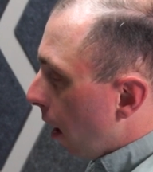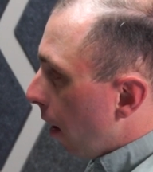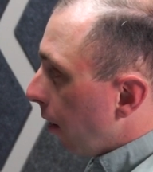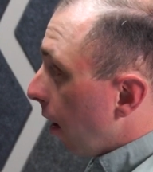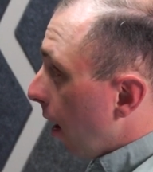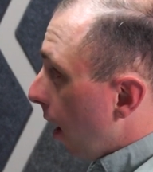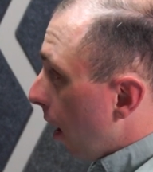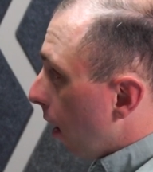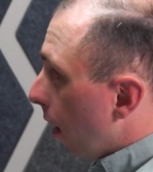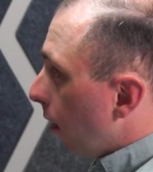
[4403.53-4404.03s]

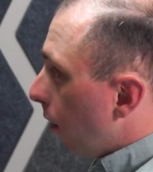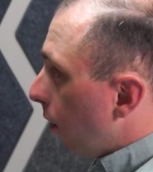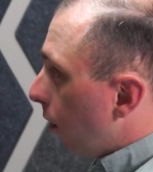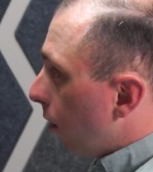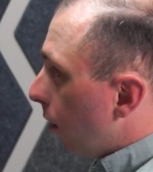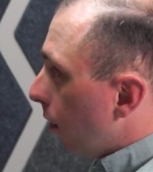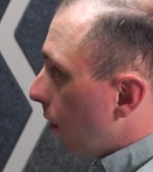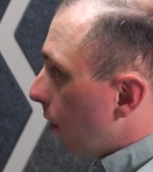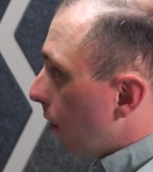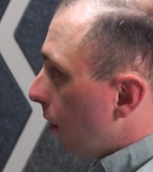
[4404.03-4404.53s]
the
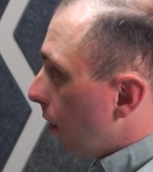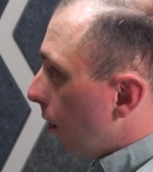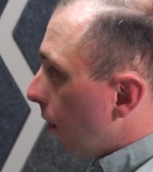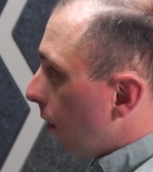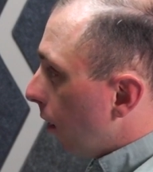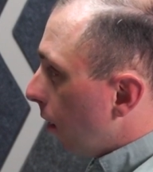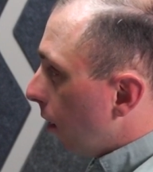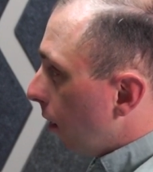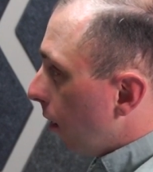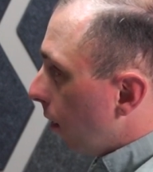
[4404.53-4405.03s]
edge
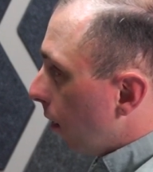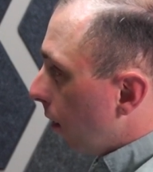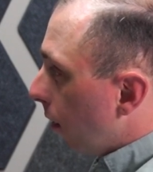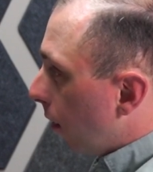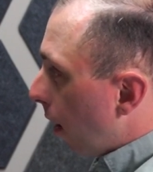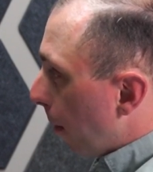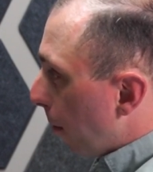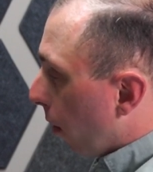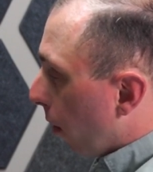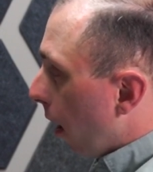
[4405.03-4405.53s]

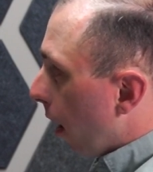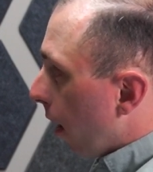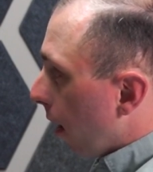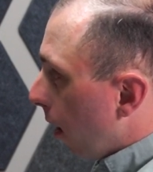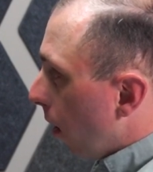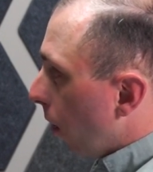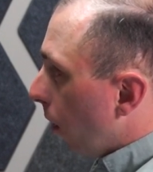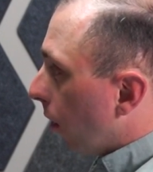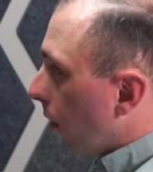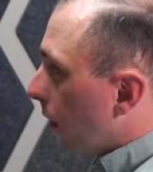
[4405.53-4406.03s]

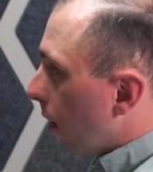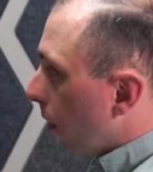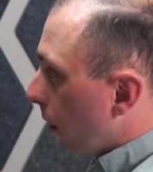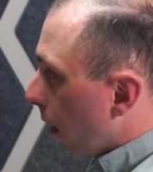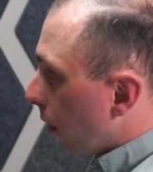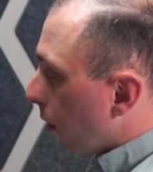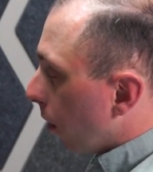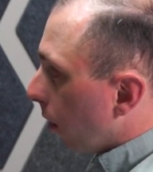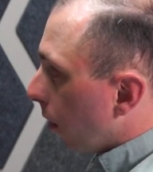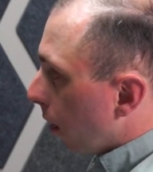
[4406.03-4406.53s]
Democratic-held
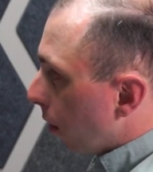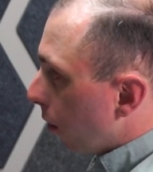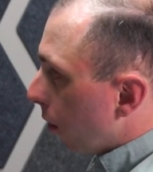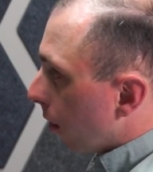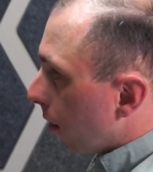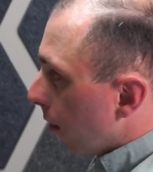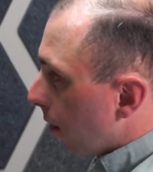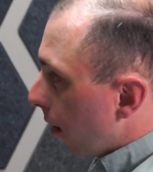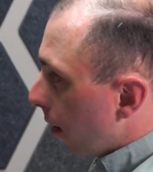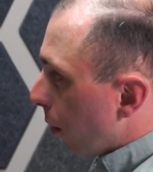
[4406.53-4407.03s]
congressional
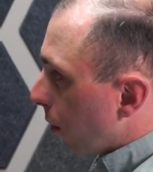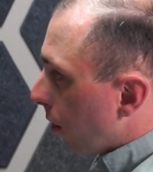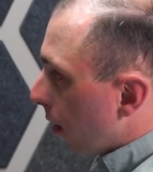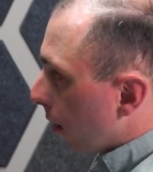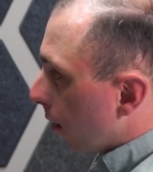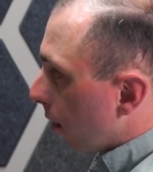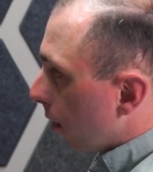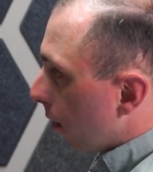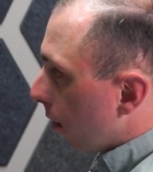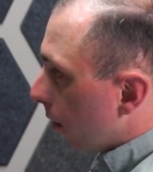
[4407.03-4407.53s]
districts in South
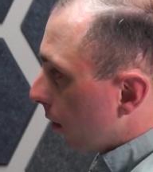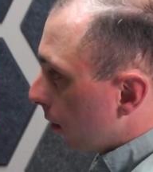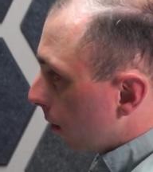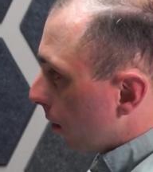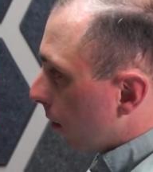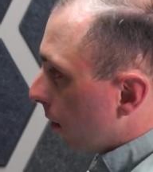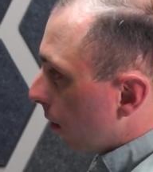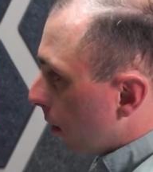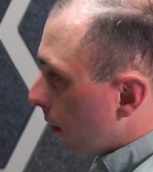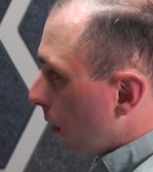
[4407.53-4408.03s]
Texas.
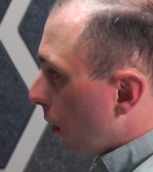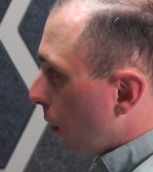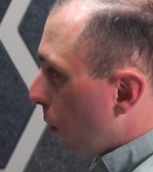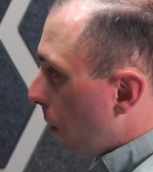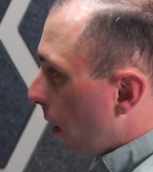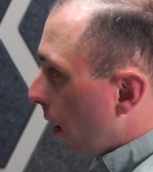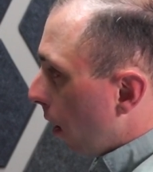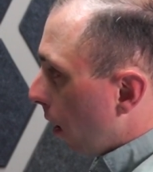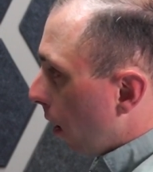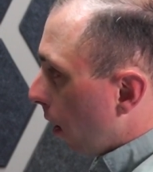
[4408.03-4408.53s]

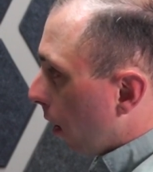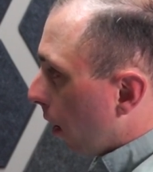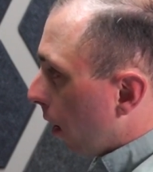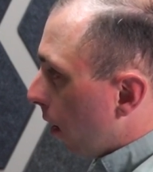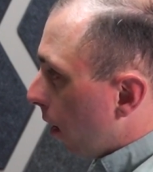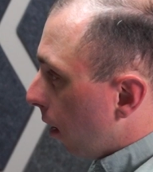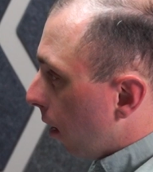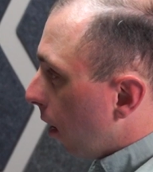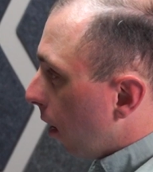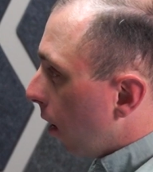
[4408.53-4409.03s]
Cuellar
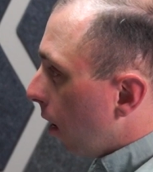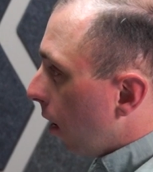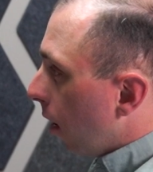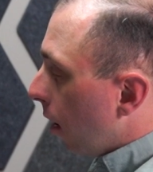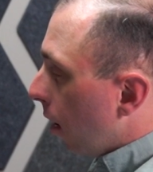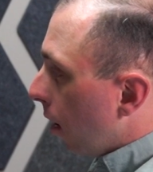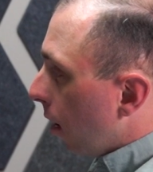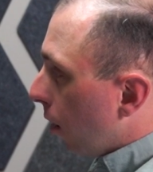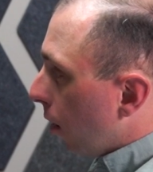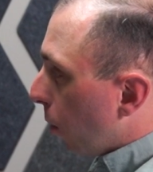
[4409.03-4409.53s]
in
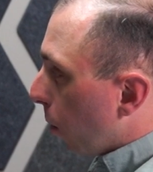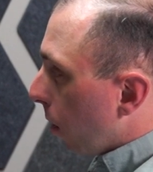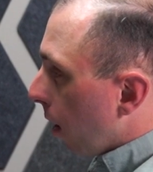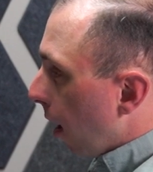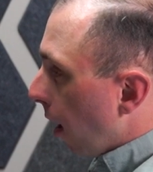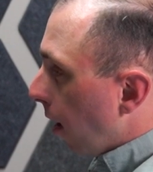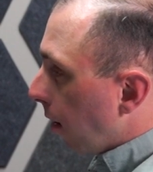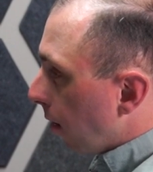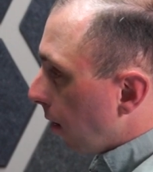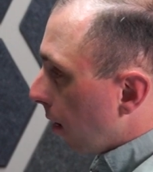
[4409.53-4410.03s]

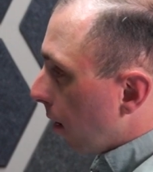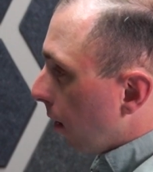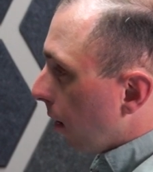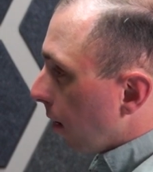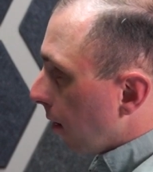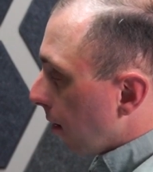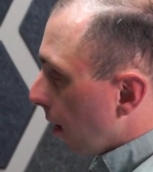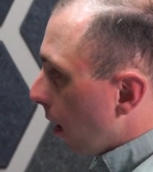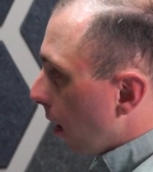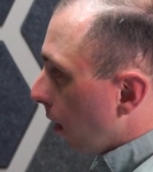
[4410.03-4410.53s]
28,
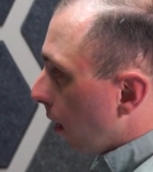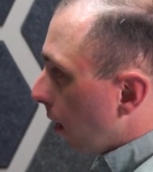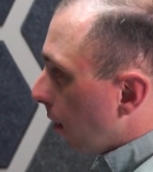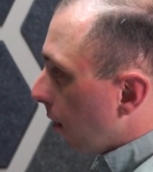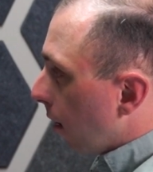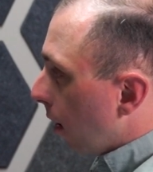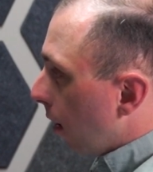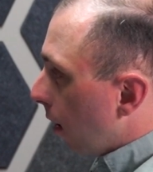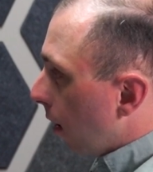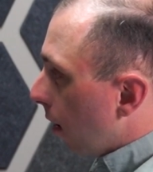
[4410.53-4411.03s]

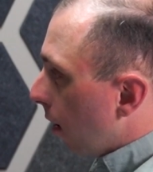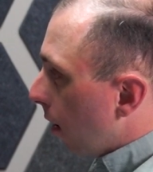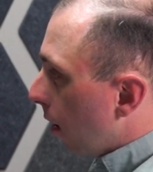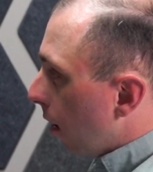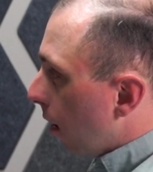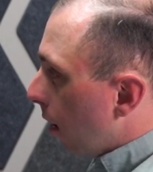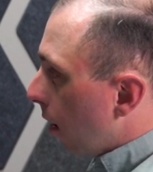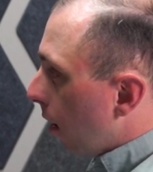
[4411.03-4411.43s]
Gonzalez in